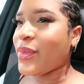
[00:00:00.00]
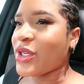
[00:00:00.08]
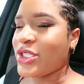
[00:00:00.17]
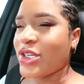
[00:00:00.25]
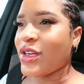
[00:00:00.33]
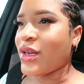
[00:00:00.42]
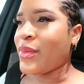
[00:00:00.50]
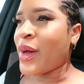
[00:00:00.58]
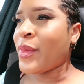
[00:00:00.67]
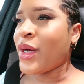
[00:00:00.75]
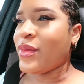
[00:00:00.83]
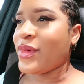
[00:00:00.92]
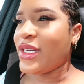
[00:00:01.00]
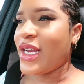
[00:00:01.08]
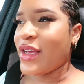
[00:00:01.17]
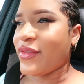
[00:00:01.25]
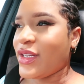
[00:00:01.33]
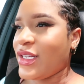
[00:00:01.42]
But y'all know my mom didn't
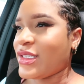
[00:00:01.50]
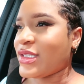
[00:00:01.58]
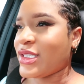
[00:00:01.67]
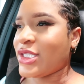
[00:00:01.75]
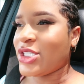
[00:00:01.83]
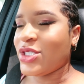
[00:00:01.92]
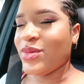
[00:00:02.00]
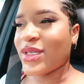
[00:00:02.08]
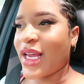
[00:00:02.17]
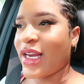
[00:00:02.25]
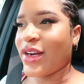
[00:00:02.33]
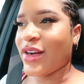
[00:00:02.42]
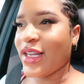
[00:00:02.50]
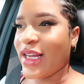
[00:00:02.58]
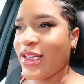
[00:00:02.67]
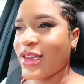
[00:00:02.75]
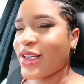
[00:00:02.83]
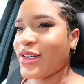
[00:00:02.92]
have kids until she was like in her
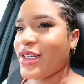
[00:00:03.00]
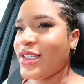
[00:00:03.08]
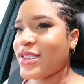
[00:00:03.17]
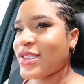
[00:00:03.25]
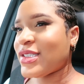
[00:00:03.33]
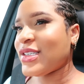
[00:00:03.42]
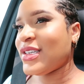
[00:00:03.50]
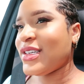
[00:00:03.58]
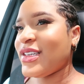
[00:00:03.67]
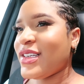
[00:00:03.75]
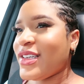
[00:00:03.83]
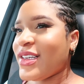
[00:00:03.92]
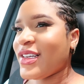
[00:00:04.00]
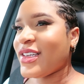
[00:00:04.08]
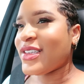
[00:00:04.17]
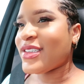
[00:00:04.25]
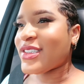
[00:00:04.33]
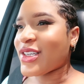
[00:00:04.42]
late 30s.
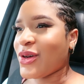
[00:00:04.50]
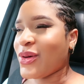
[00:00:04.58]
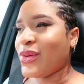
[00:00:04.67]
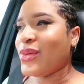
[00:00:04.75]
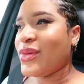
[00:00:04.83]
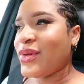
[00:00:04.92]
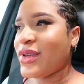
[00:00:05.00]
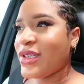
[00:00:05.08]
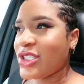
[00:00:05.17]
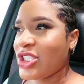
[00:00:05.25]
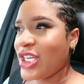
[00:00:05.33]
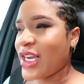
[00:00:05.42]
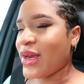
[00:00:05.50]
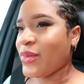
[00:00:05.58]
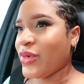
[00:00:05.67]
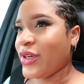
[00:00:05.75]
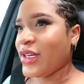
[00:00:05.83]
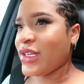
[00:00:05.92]
So she had
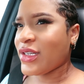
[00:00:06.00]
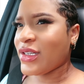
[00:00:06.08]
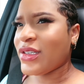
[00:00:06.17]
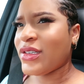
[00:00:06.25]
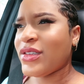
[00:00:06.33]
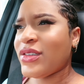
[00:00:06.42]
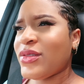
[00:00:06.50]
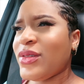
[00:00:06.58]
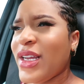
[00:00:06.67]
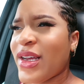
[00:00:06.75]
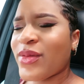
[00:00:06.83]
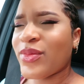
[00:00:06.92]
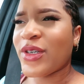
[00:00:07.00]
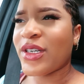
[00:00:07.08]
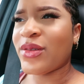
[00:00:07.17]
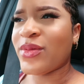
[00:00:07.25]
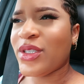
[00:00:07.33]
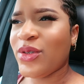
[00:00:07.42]
Brianna. You had
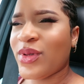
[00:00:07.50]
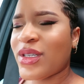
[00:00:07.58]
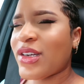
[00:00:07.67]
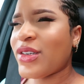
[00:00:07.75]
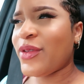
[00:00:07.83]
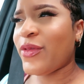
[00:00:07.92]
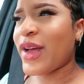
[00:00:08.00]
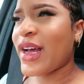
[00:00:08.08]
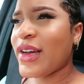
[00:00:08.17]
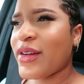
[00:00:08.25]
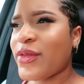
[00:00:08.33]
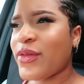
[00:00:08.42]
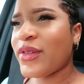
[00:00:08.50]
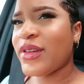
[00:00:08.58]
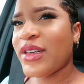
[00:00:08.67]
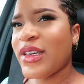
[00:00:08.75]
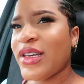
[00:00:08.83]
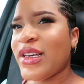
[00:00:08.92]
Brianna when you were 35.
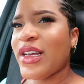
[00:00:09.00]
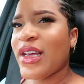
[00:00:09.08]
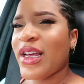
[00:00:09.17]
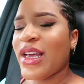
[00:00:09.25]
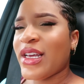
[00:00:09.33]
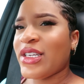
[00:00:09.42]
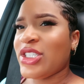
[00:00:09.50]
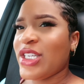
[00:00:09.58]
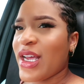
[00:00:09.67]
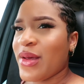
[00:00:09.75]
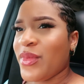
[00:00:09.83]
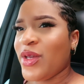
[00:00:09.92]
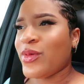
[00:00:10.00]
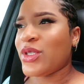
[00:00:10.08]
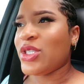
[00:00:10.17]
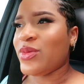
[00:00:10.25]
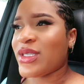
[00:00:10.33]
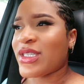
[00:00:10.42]
And she had me when
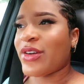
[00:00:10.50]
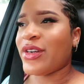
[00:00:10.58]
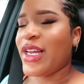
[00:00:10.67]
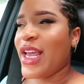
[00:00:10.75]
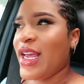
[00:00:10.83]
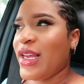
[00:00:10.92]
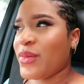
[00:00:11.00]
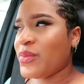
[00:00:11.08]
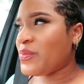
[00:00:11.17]
she was 38.